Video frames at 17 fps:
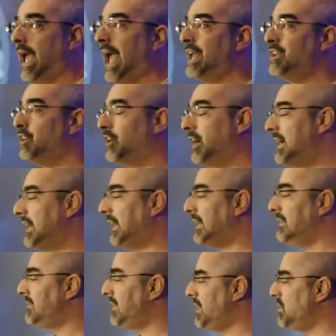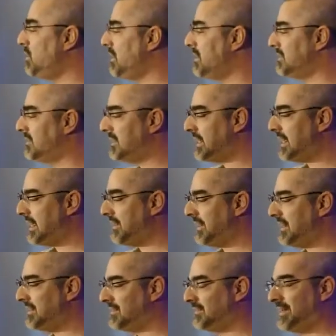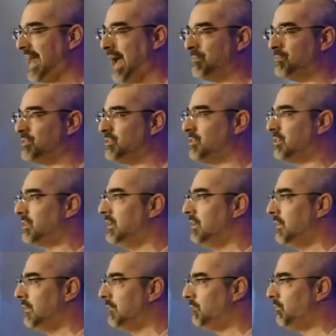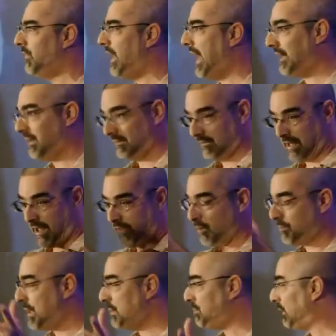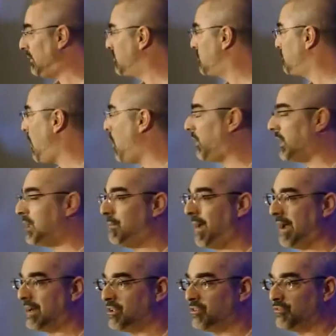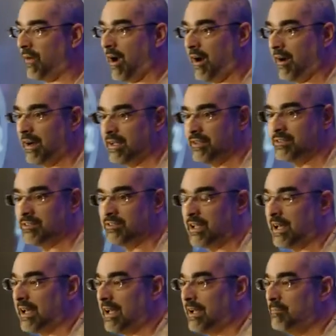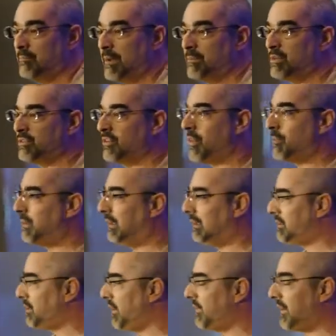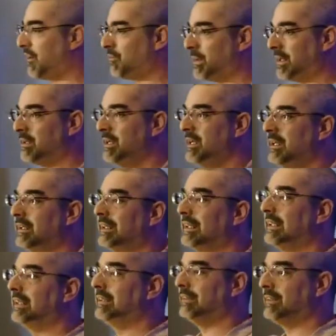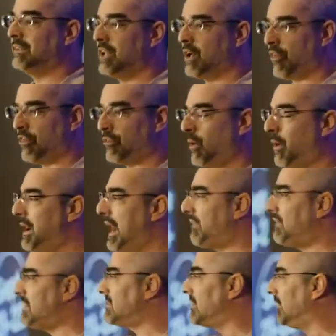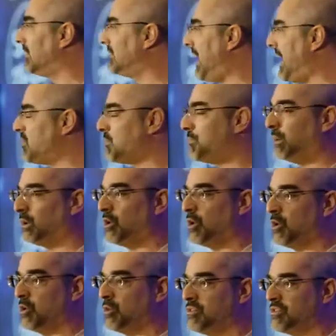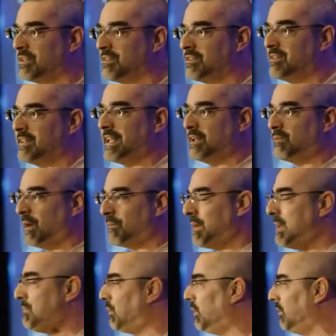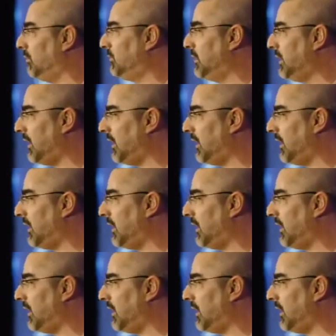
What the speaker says: And you're going to continue to see these steps that other people have spoken about as far as members of the military and the government, throwing out these little test balloons and seeing what people,